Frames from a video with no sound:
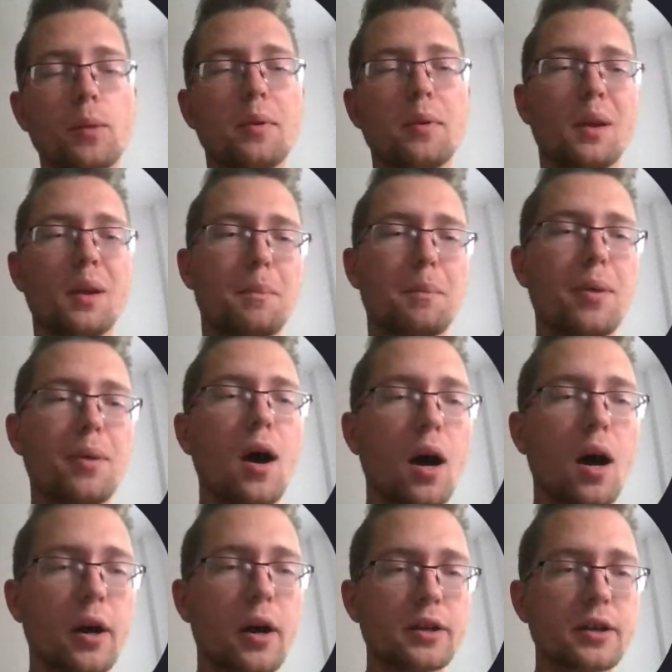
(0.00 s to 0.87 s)
properly
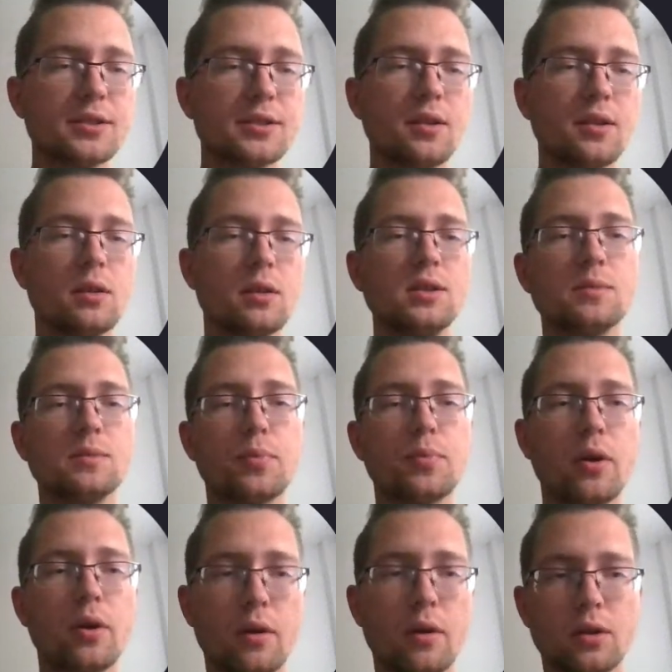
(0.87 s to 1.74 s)
parse
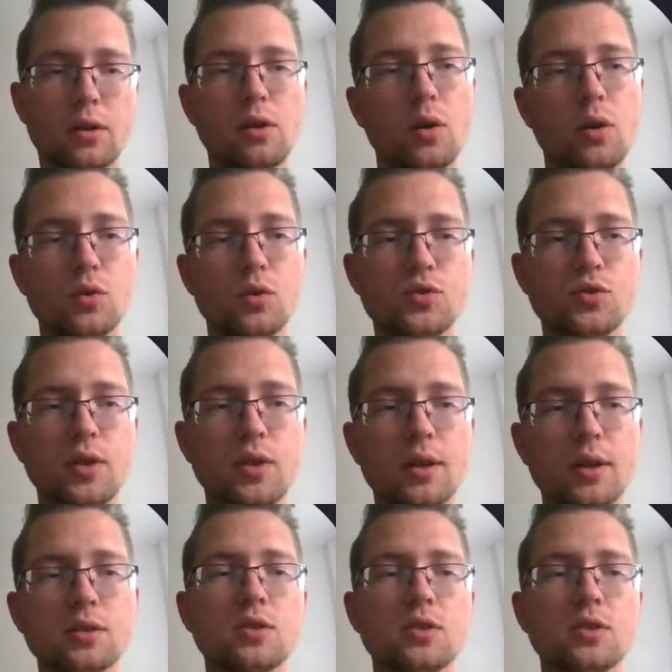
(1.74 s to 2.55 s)
these product codes.